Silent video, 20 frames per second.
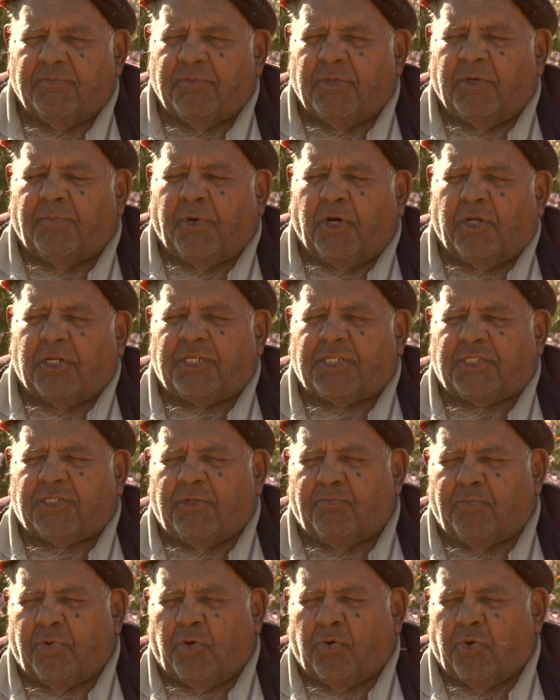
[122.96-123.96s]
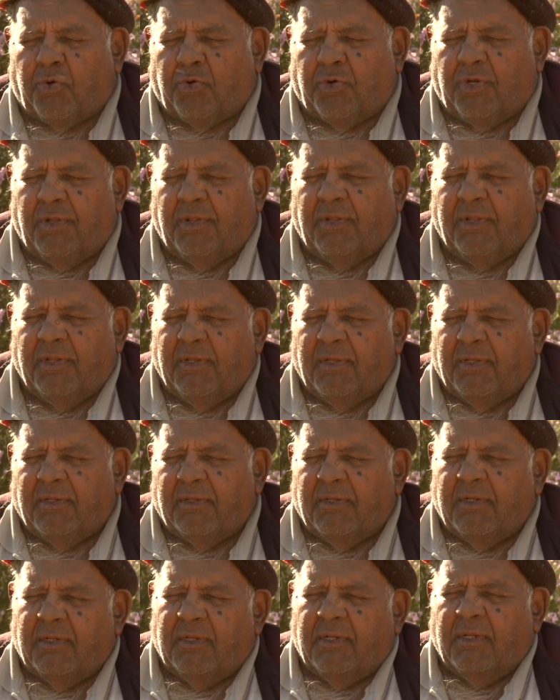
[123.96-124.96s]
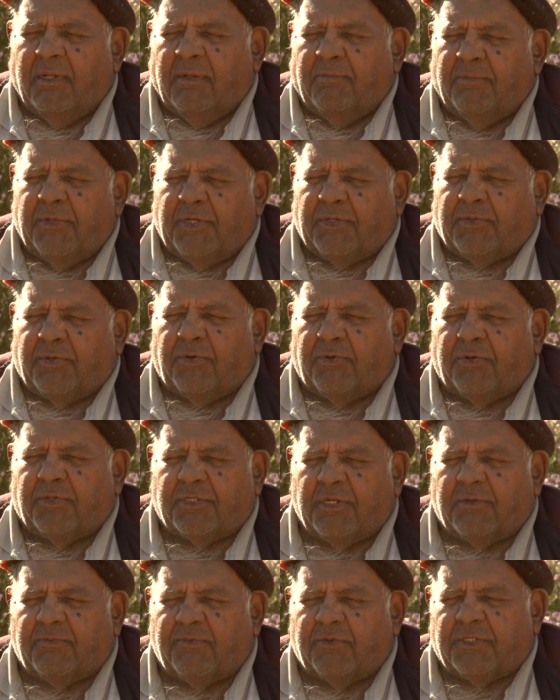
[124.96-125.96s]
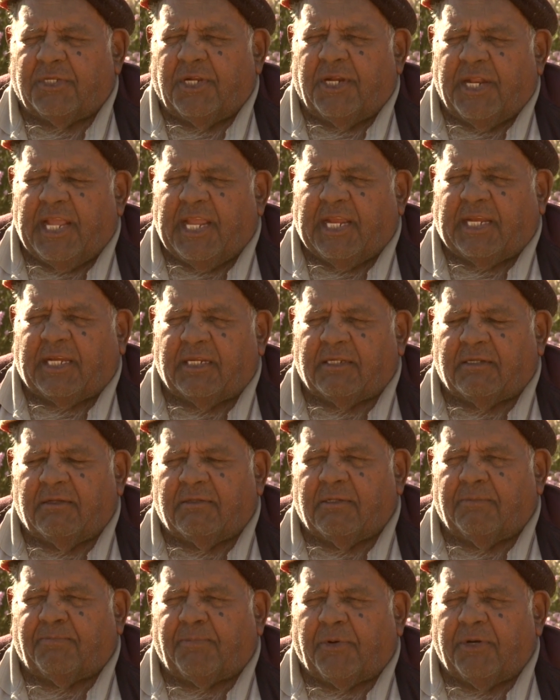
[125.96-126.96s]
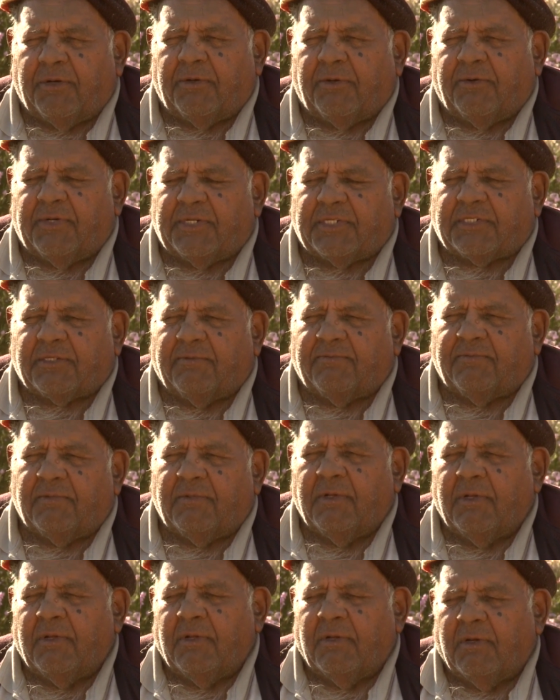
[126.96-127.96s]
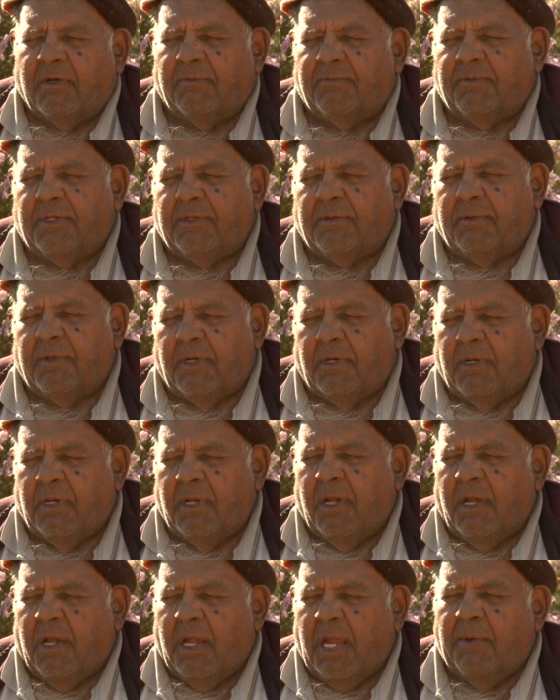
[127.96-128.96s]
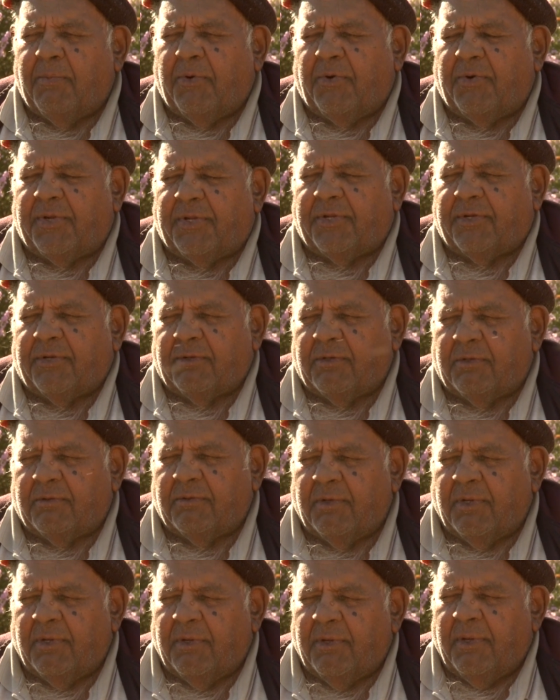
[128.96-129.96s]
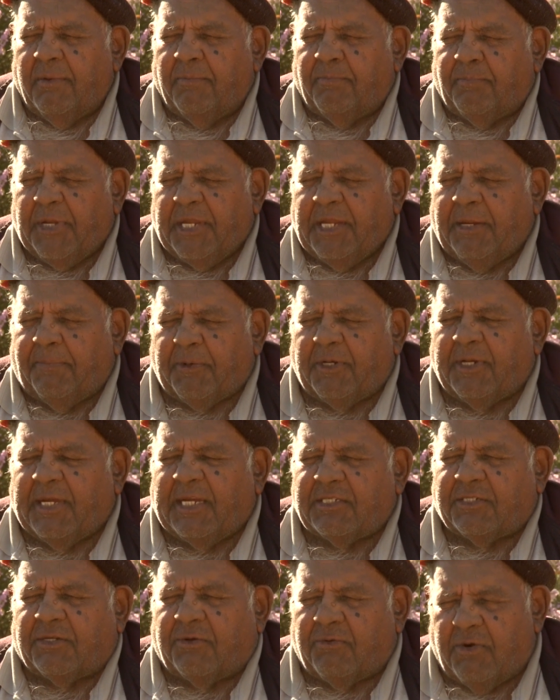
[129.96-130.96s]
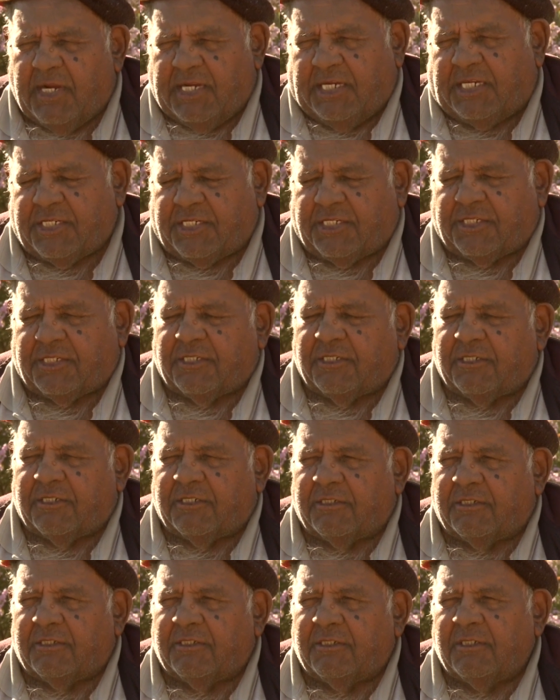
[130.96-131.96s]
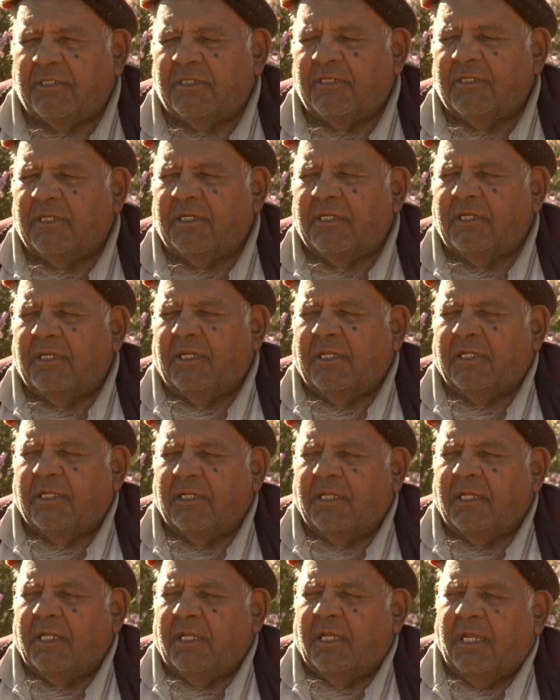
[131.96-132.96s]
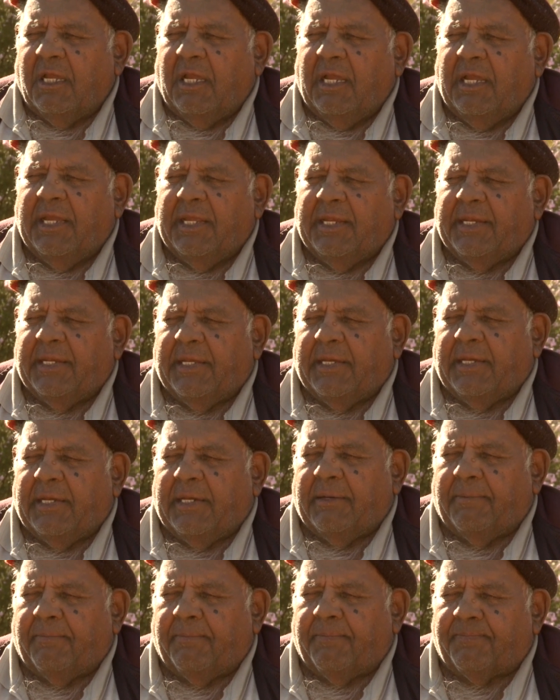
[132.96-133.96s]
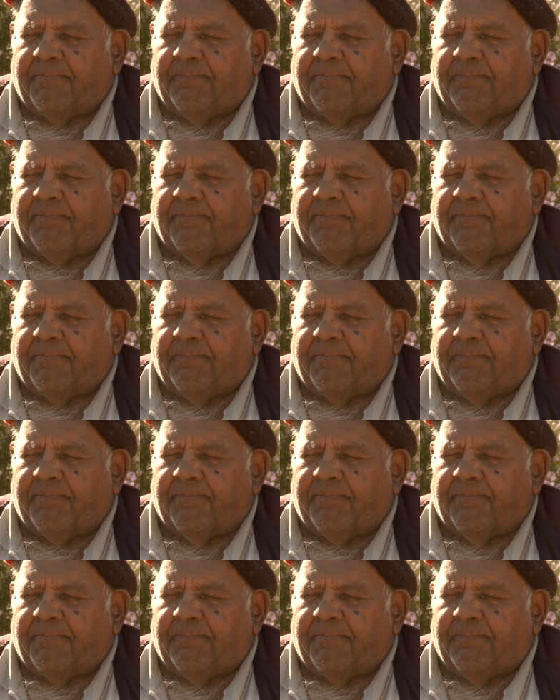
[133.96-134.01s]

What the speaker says: the board because it was an anchor to the progress of the Aboriginal people as a race, and that